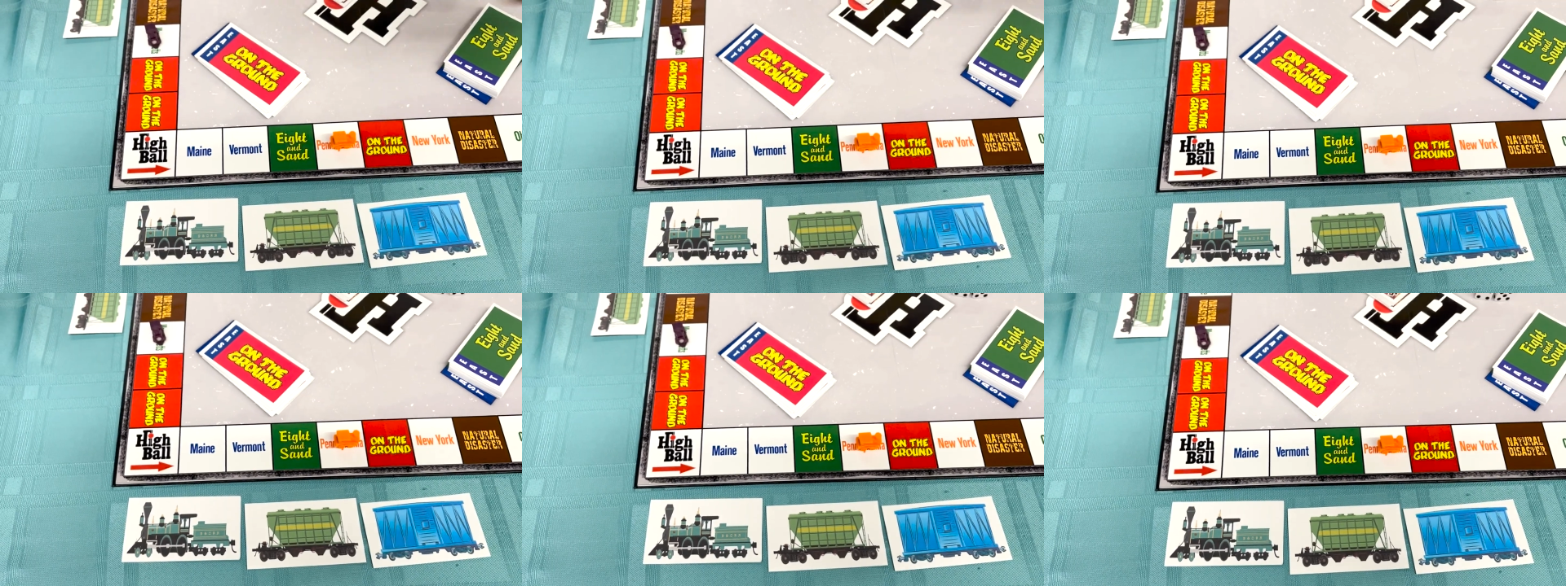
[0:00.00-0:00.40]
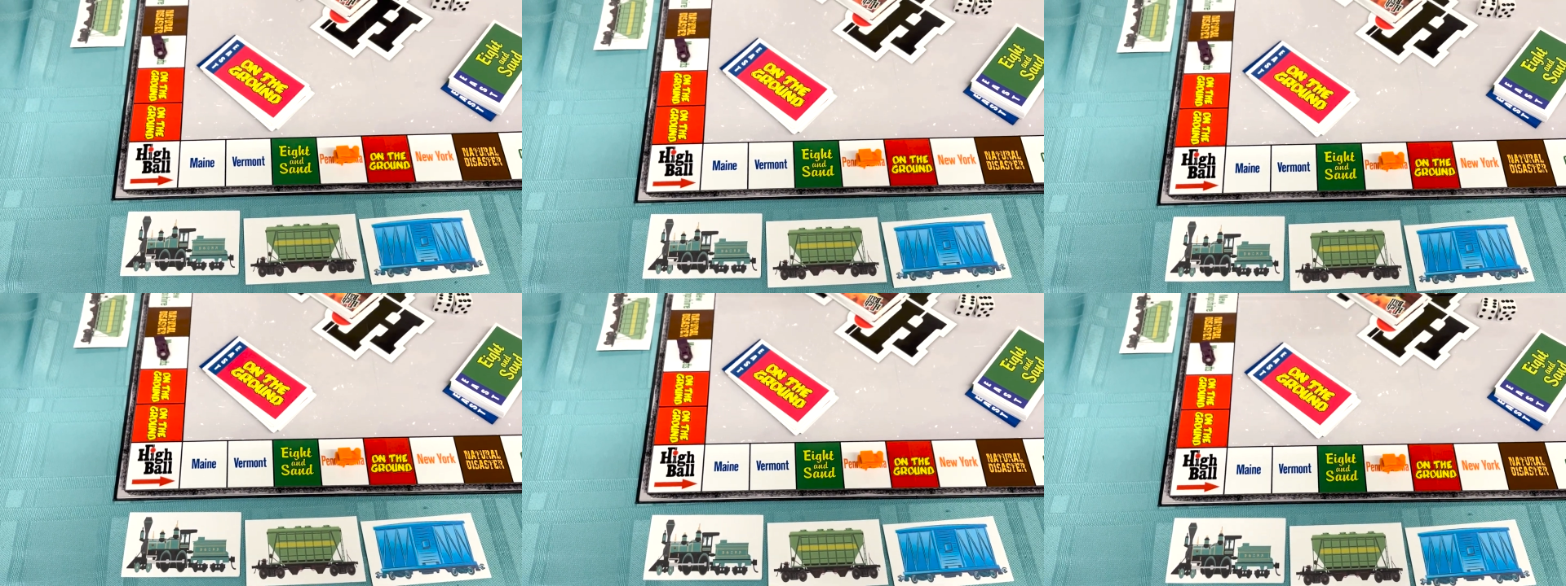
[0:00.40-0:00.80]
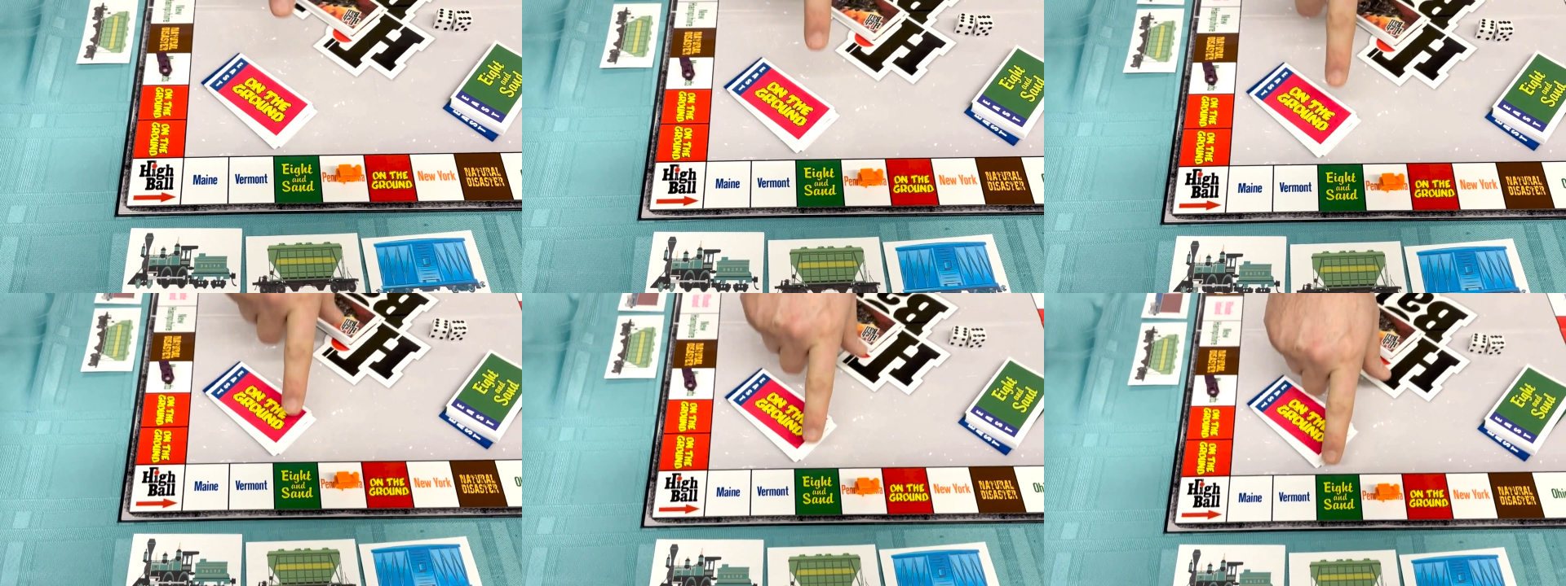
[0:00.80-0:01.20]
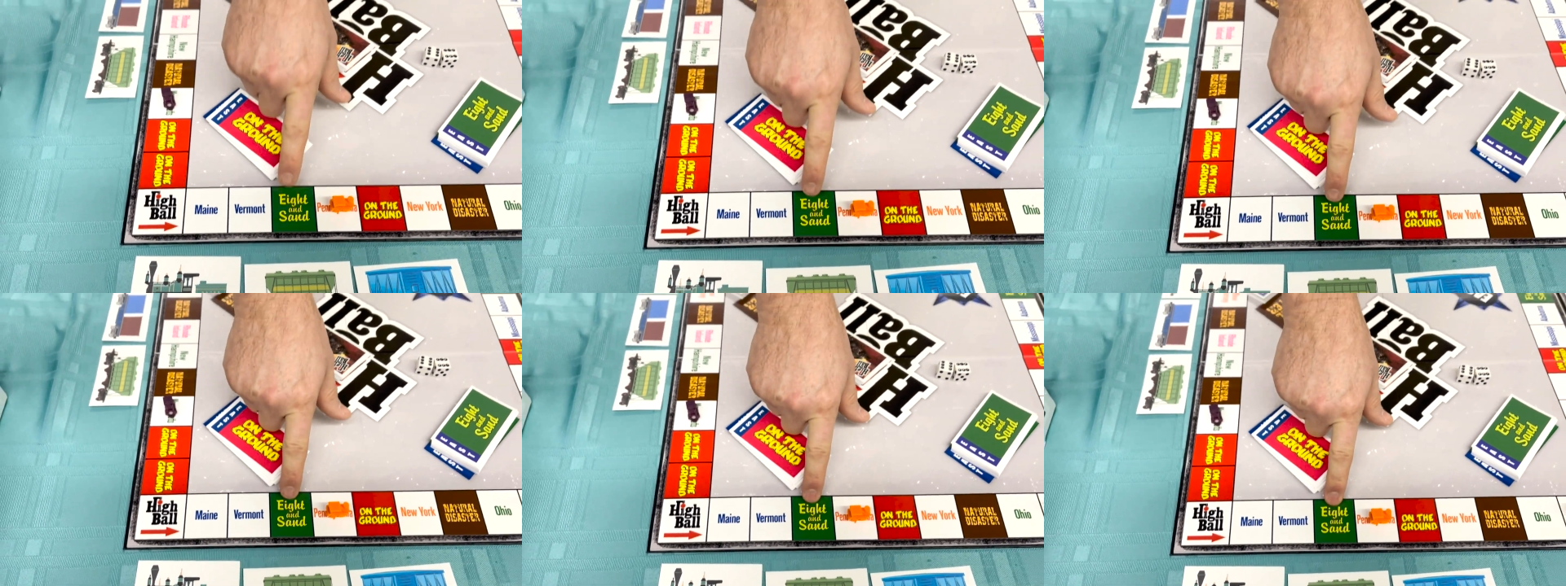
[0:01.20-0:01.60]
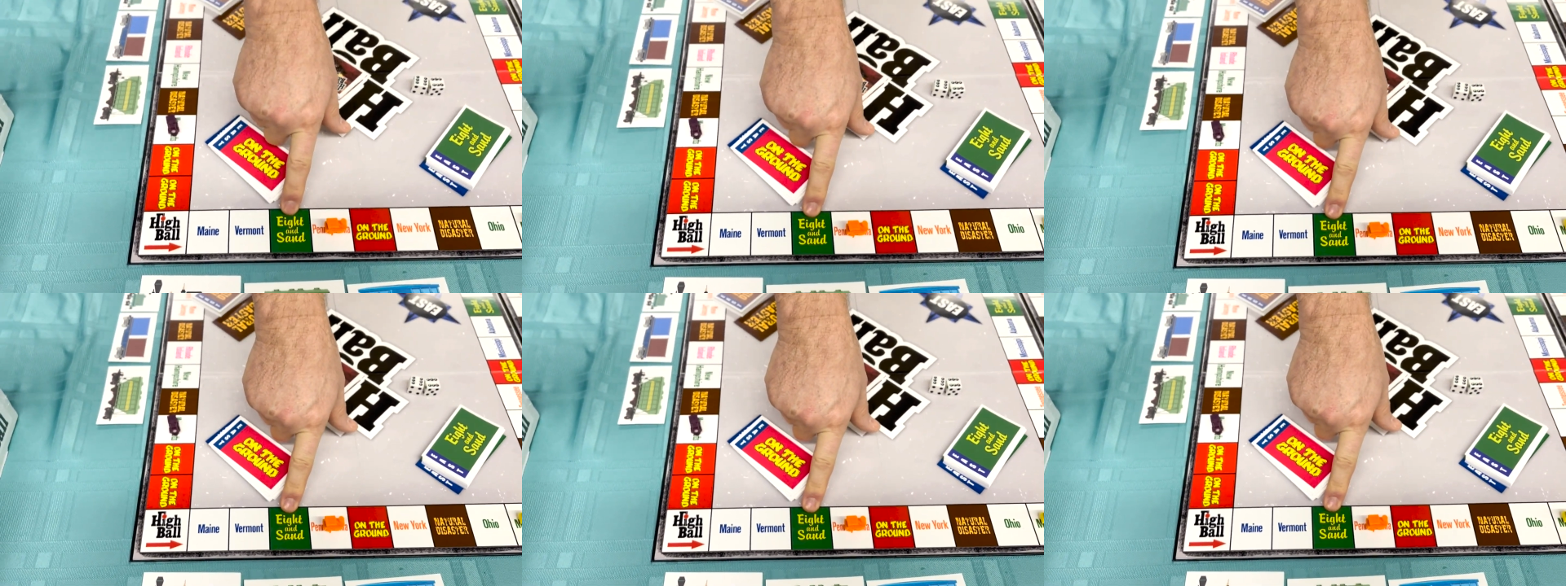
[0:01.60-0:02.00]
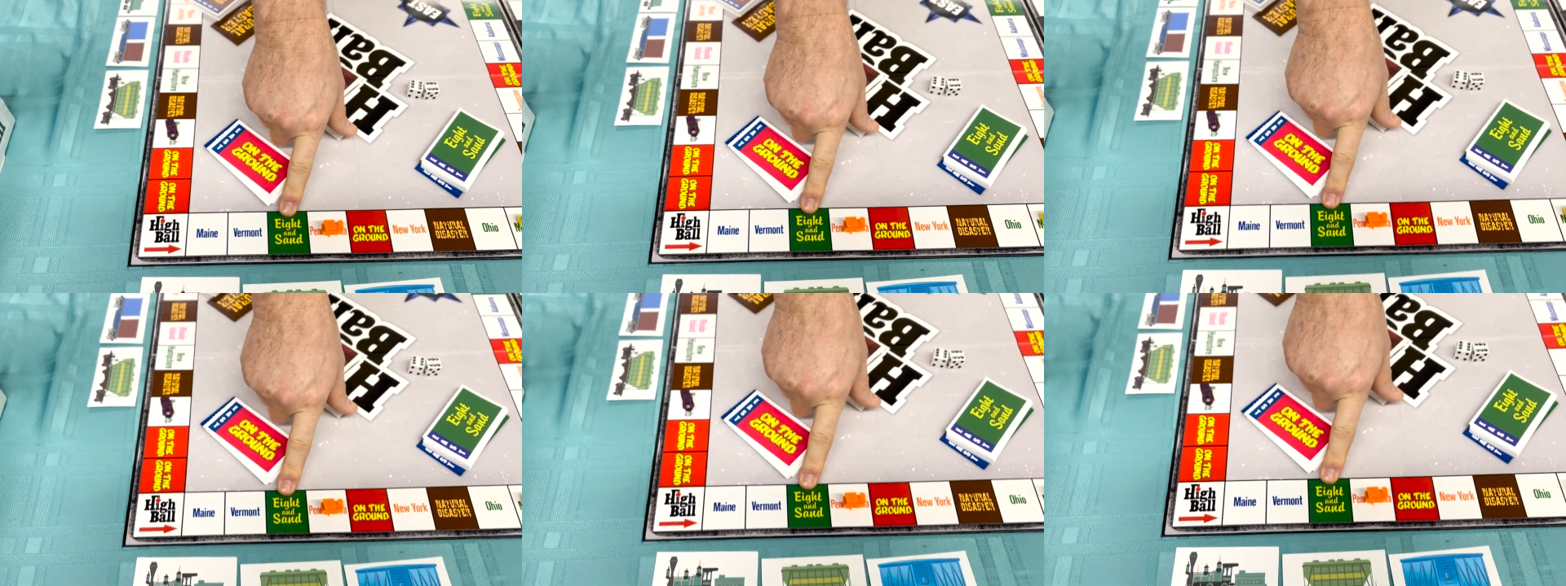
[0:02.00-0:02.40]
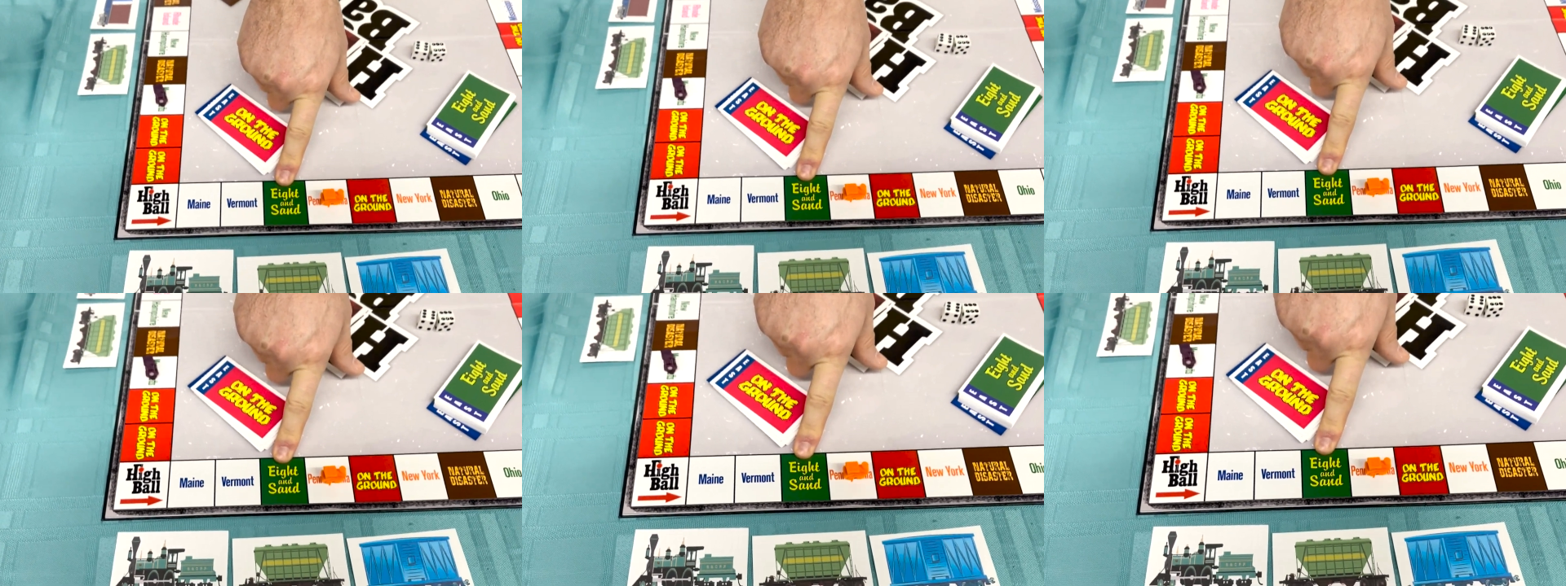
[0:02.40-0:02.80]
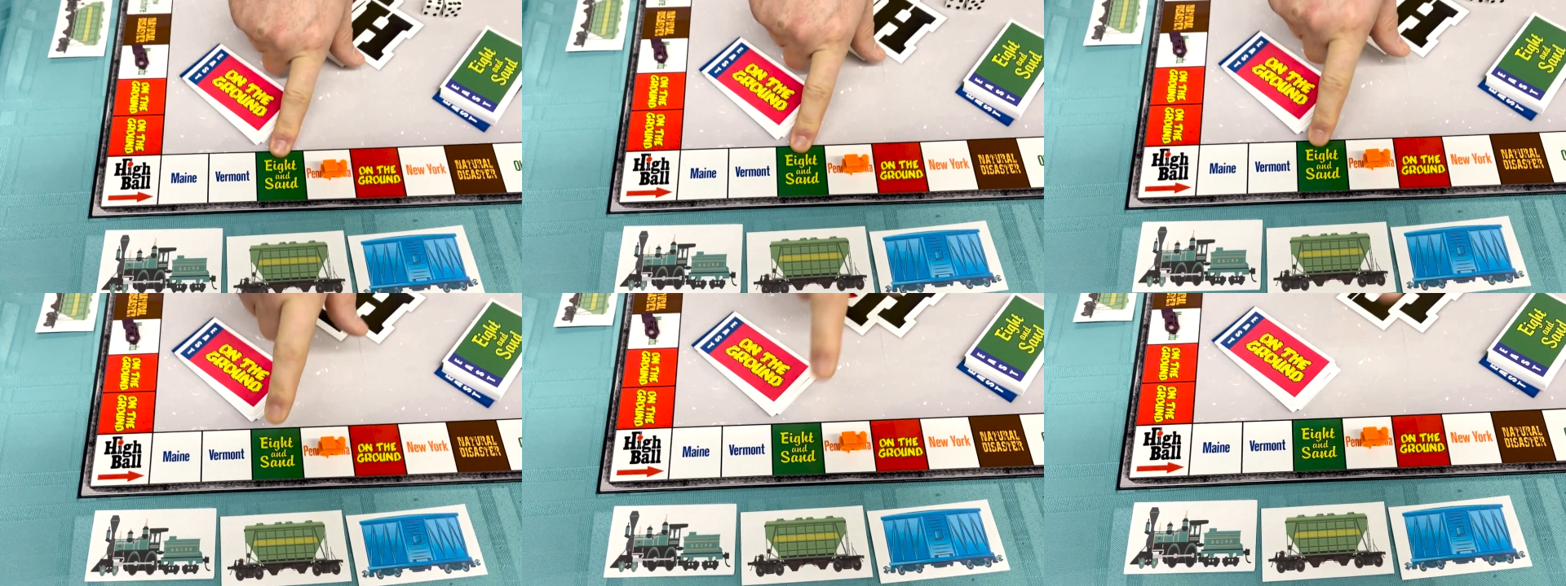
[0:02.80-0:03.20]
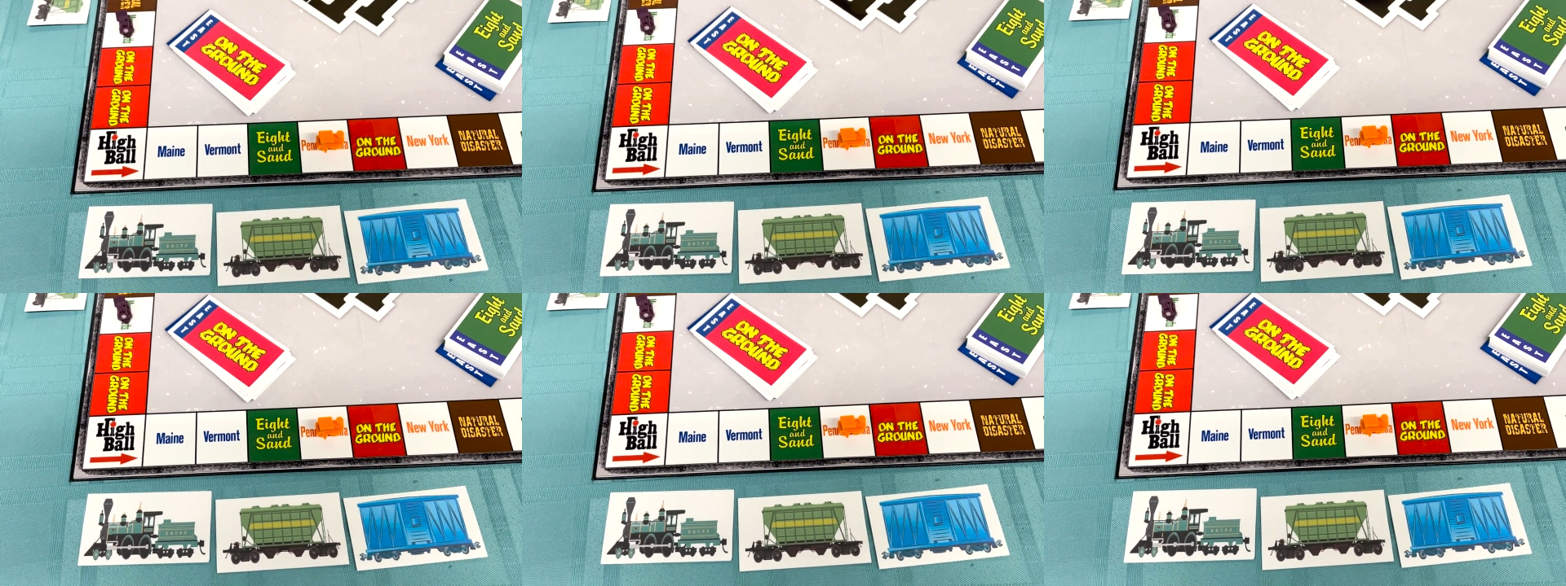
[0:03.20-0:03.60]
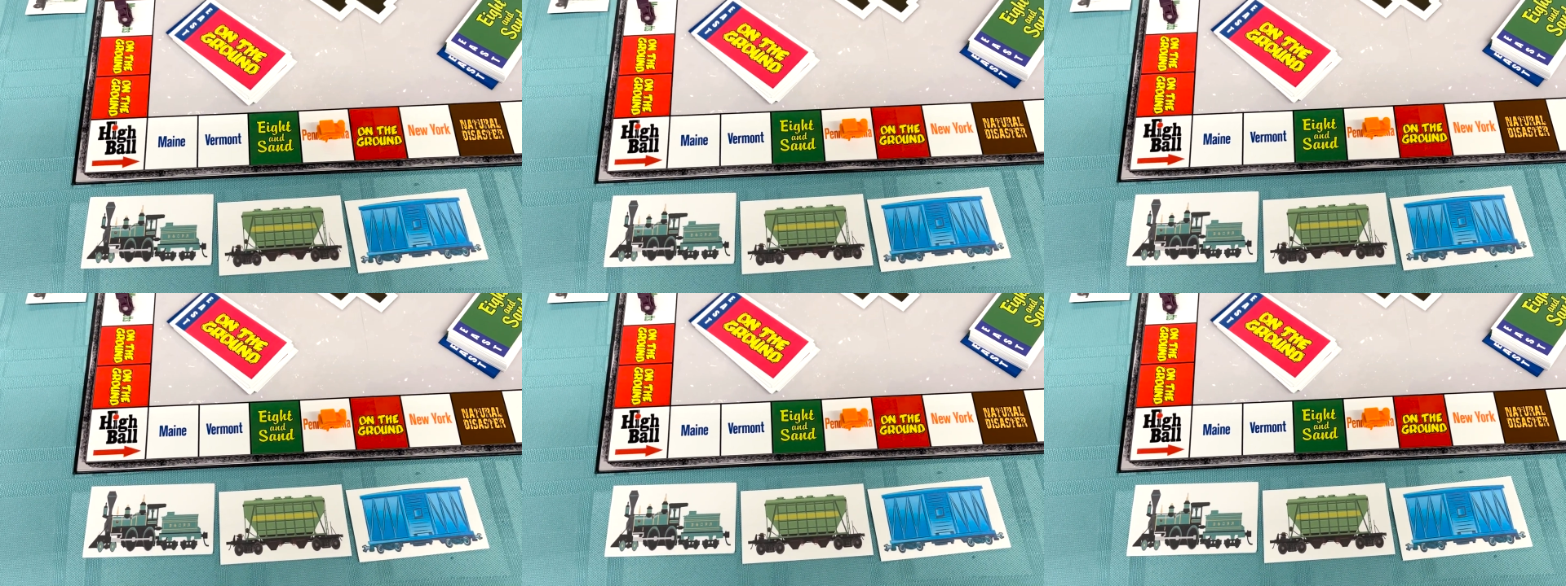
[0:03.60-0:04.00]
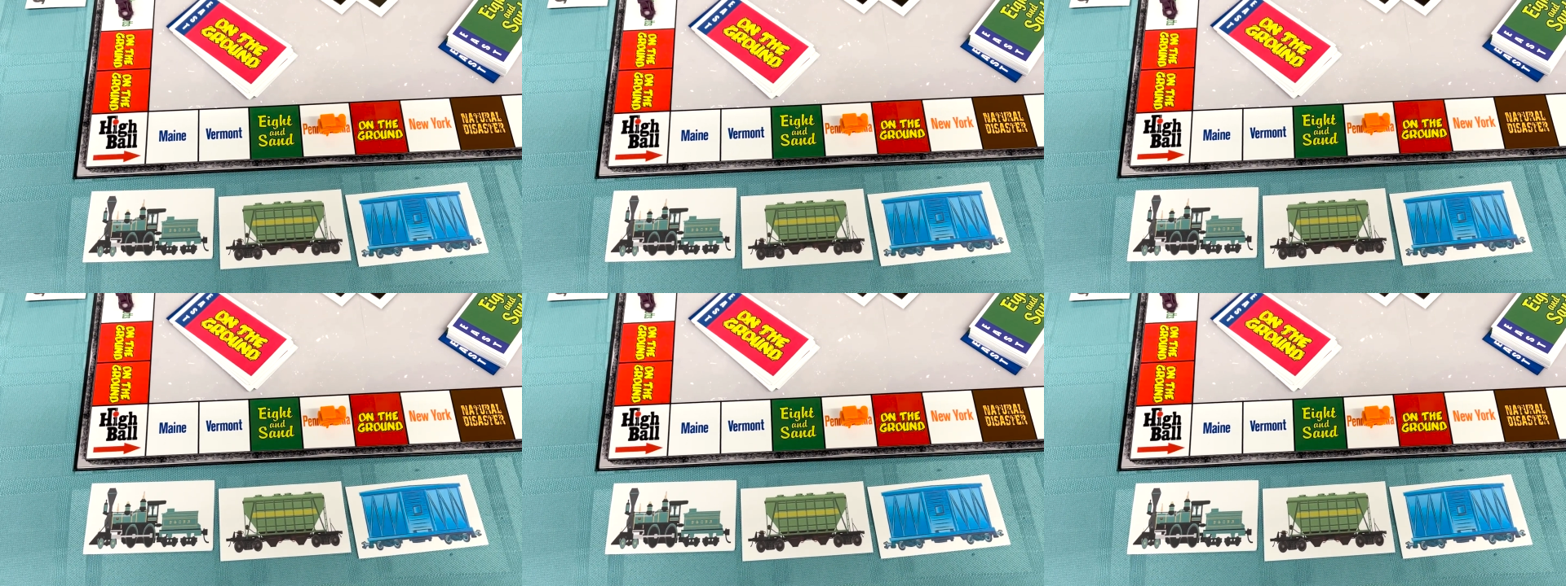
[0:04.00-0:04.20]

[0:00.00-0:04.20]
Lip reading: [unreadable: no face in view]